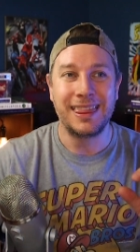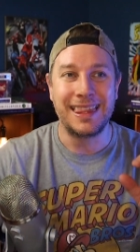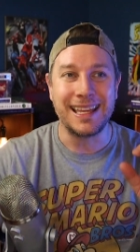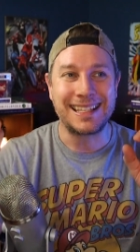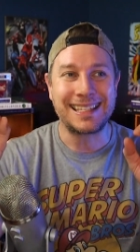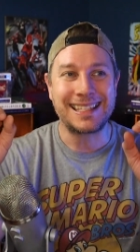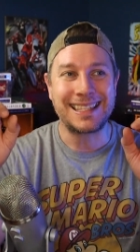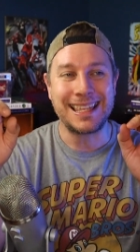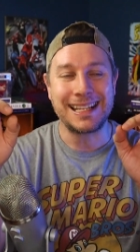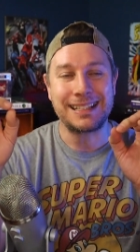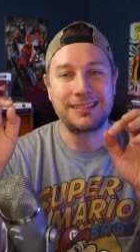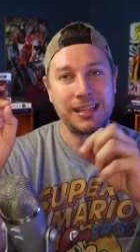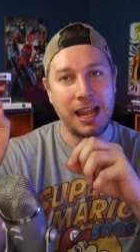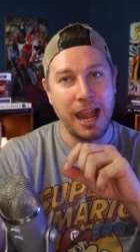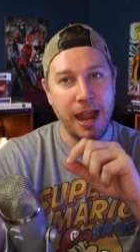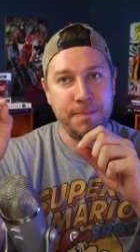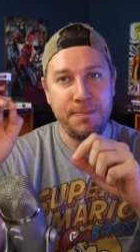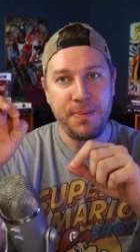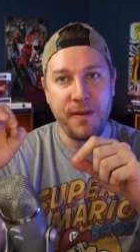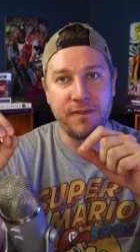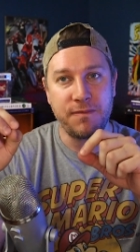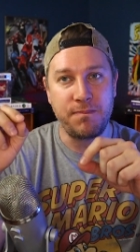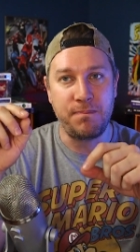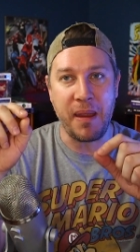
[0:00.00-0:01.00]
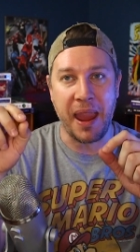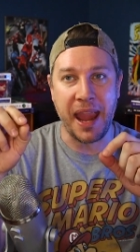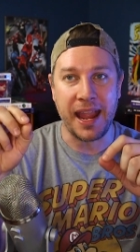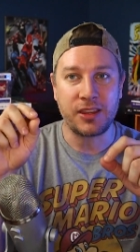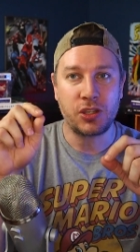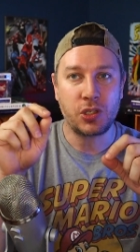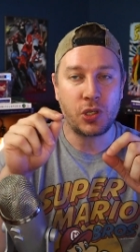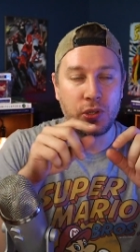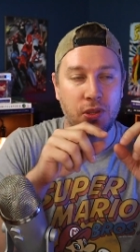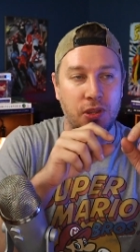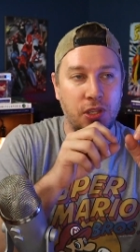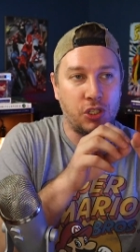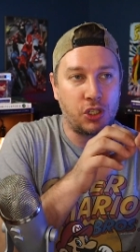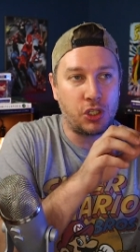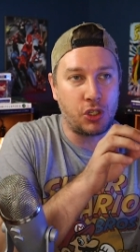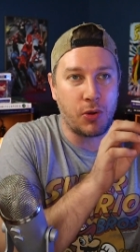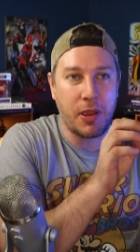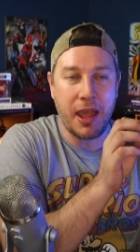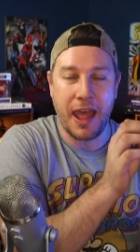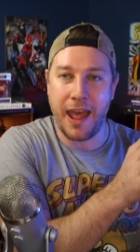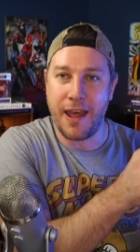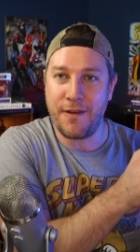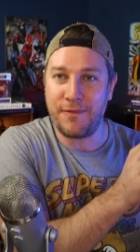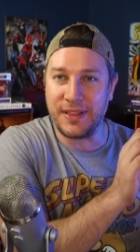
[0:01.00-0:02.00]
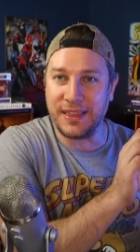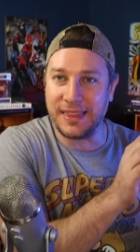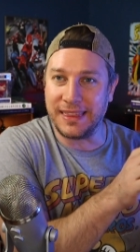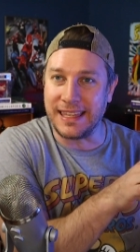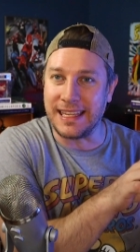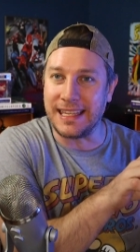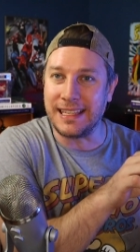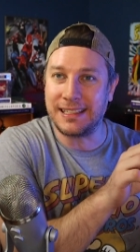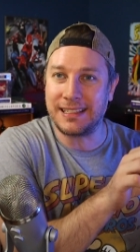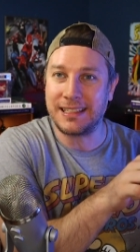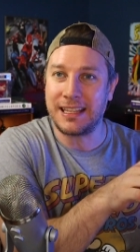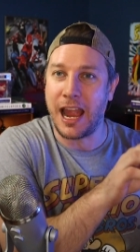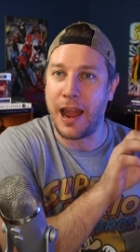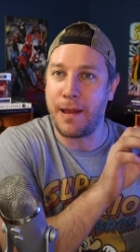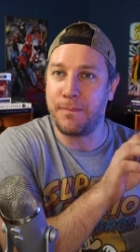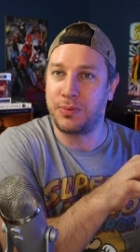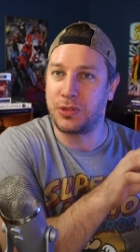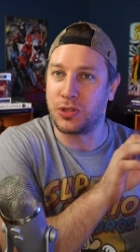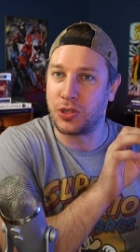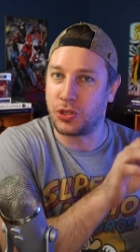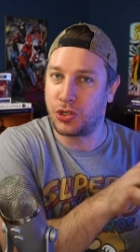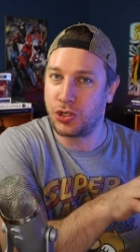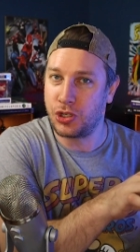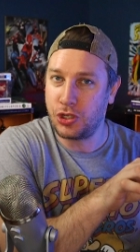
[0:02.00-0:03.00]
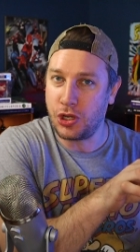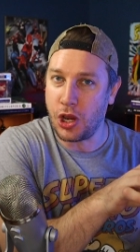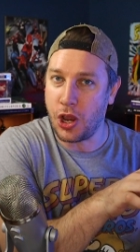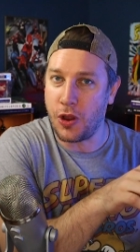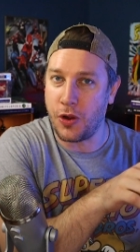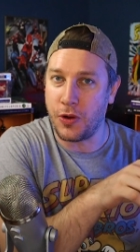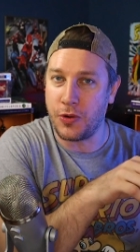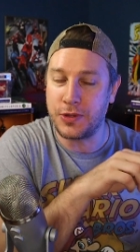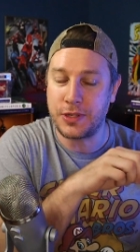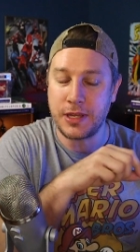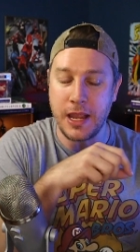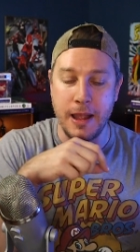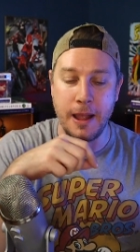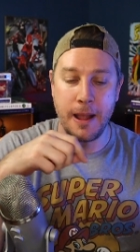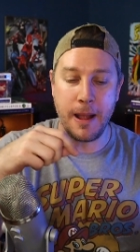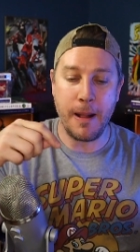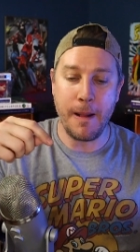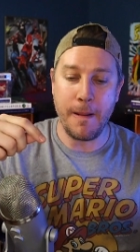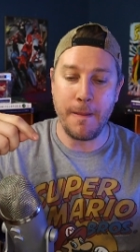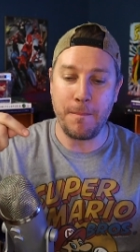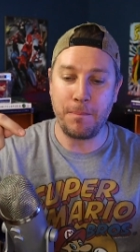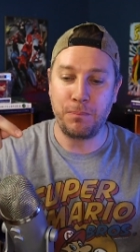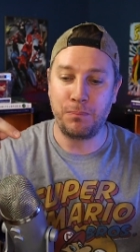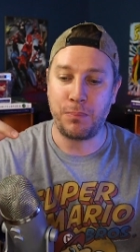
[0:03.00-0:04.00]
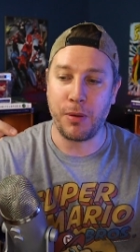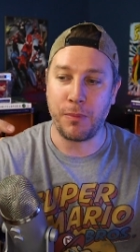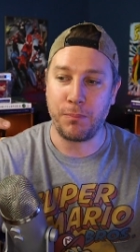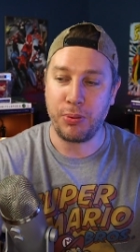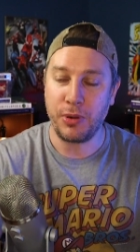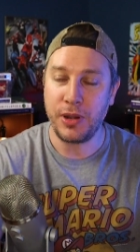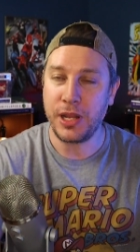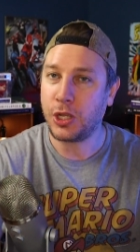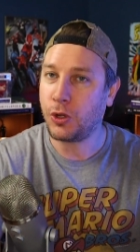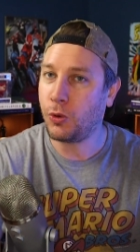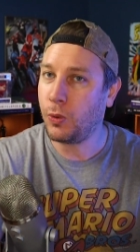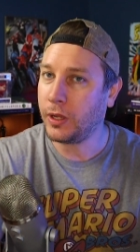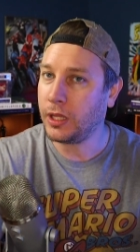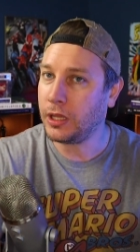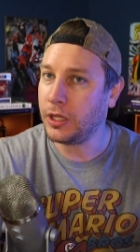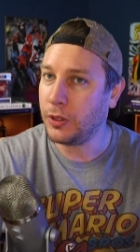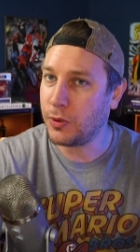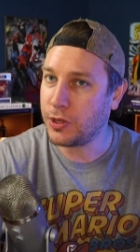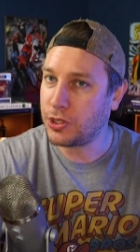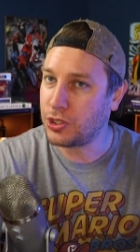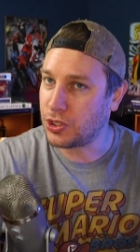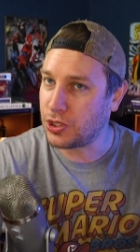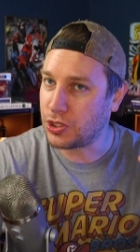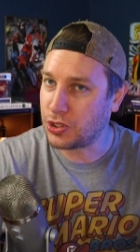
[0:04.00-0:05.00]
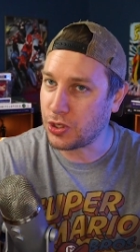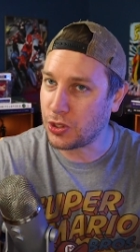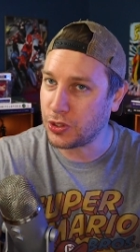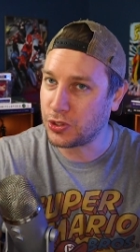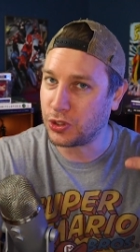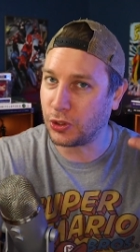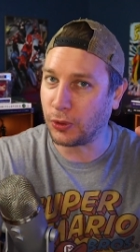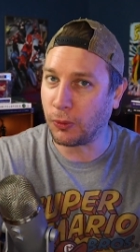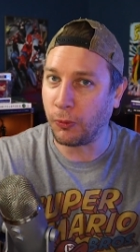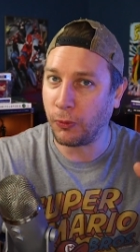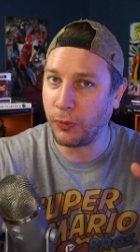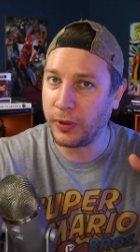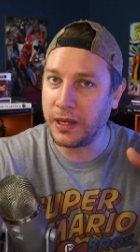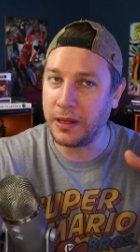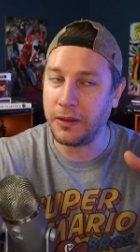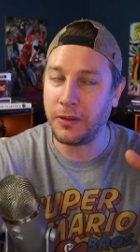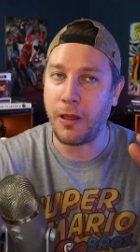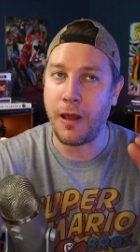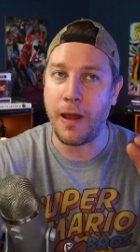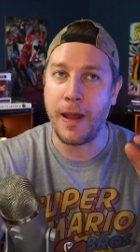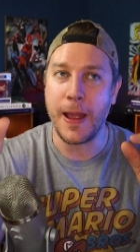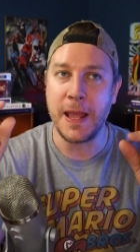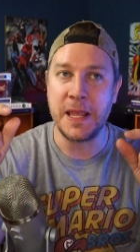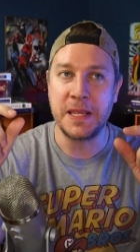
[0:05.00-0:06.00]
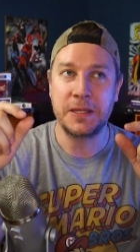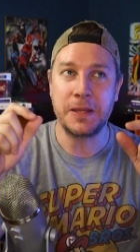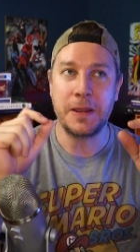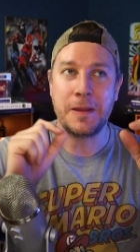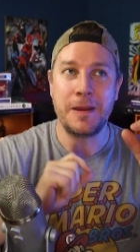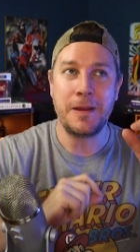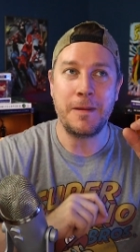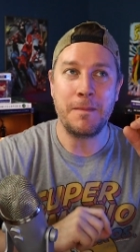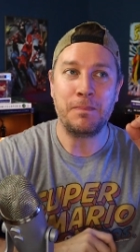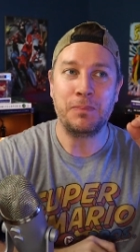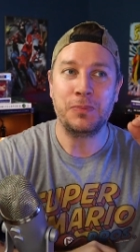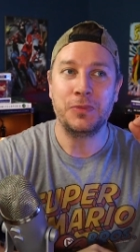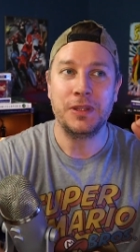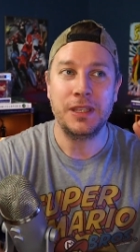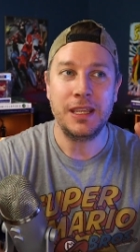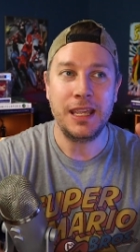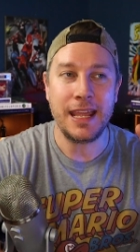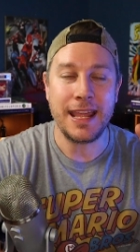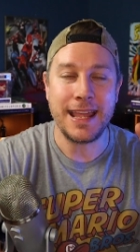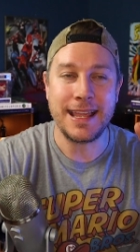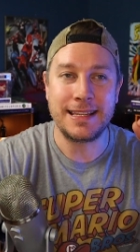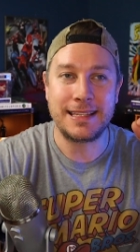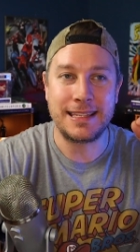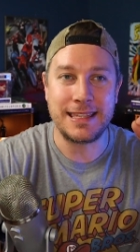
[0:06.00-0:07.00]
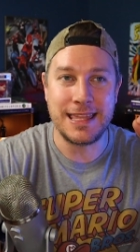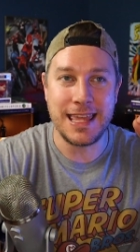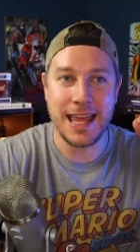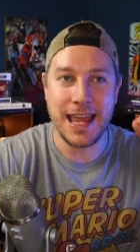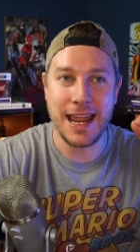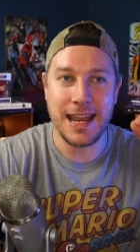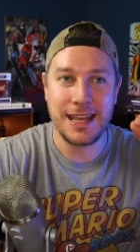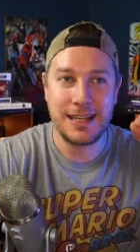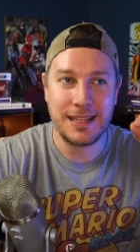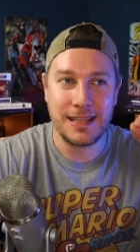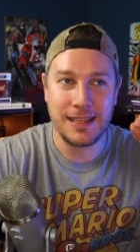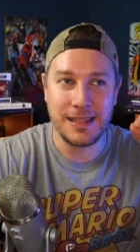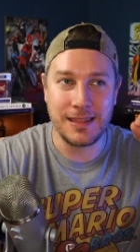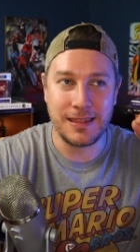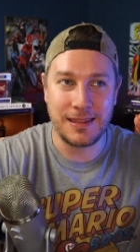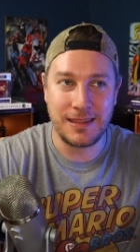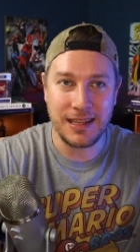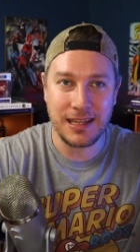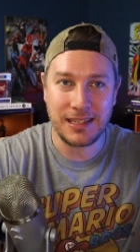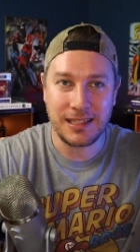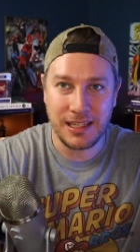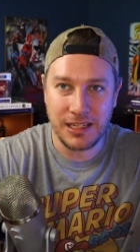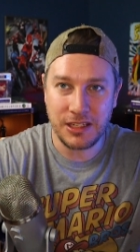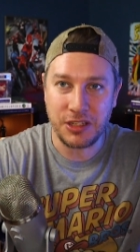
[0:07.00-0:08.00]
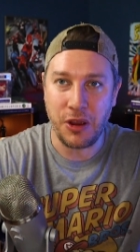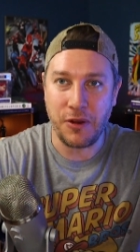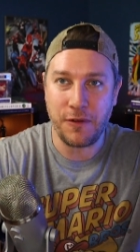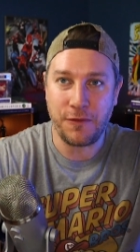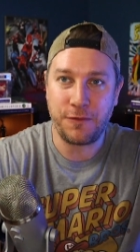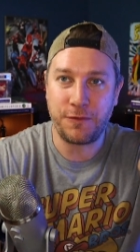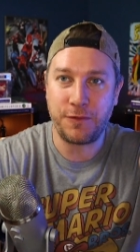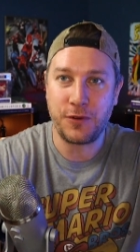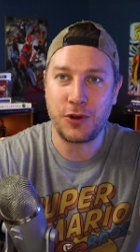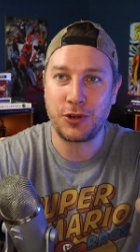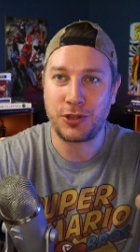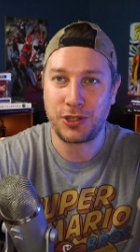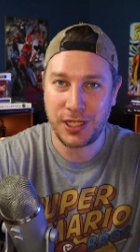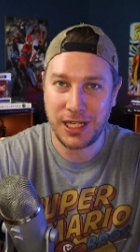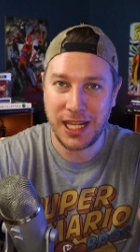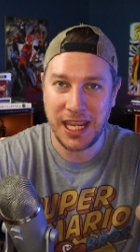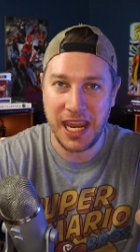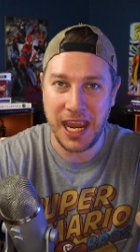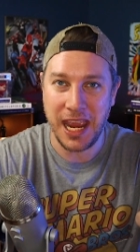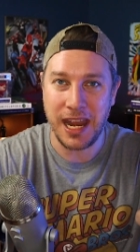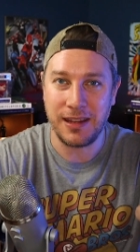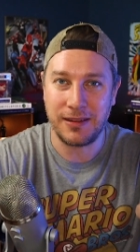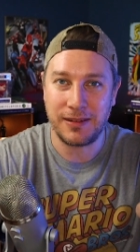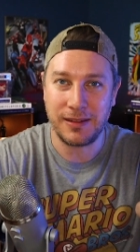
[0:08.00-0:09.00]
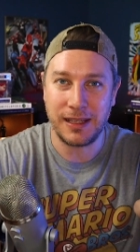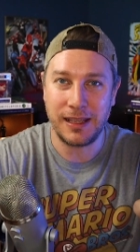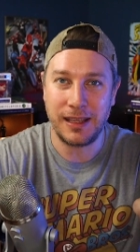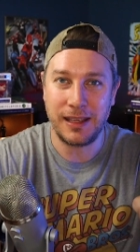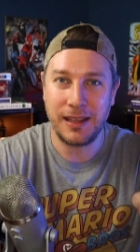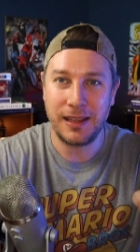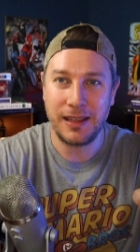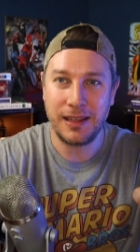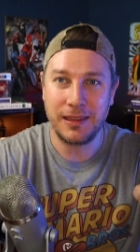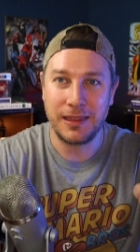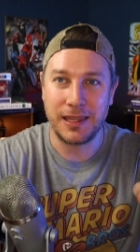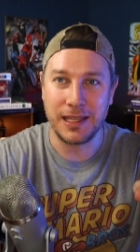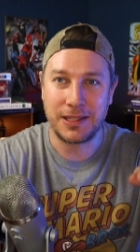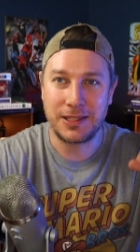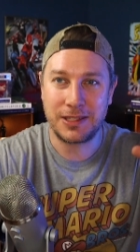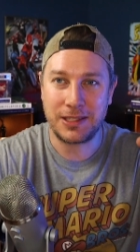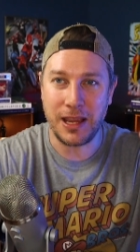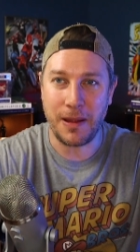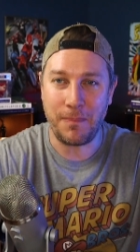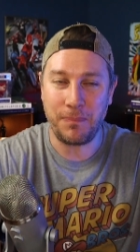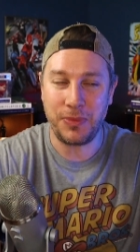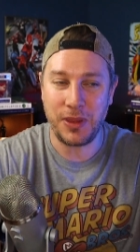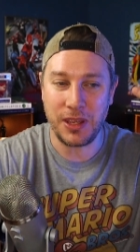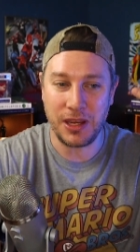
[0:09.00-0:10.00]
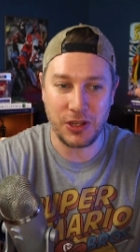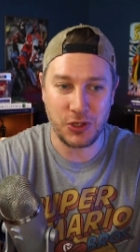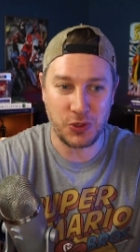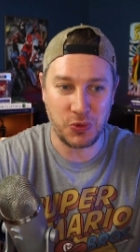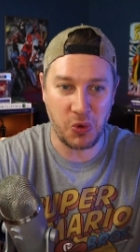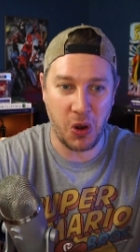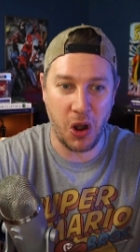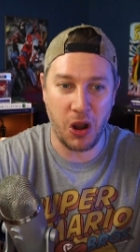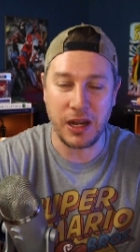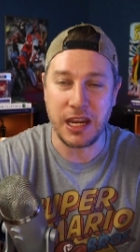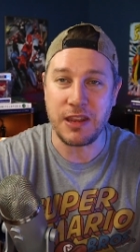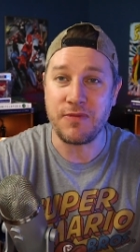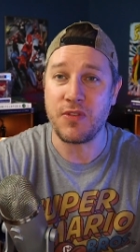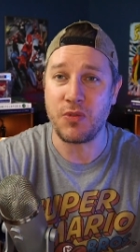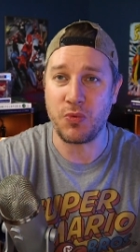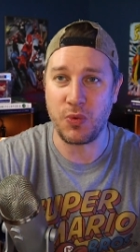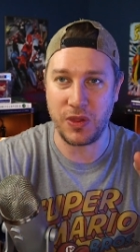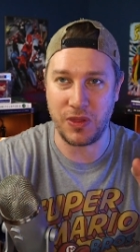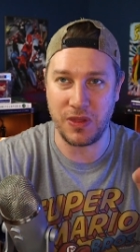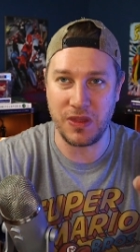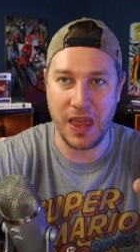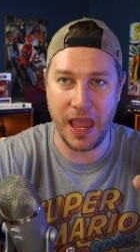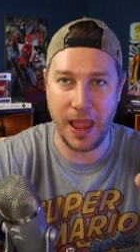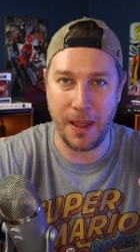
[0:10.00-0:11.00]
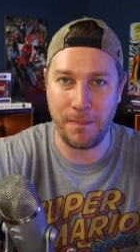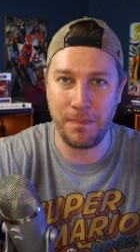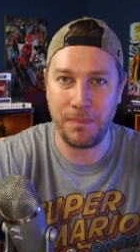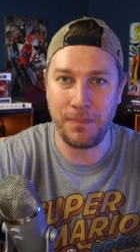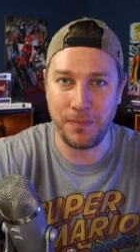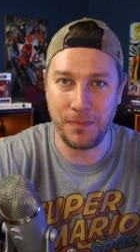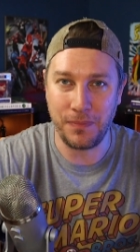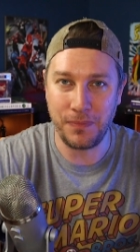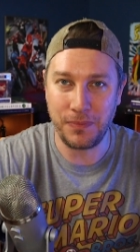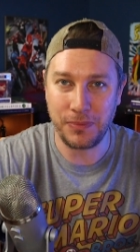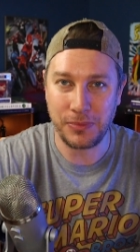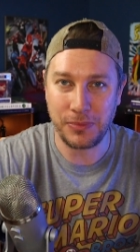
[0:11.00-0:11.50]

That's the type of banter that you have in these types of shows. But pretty quickly, what you start to realize is that this is our first hint that something is wrong even with them.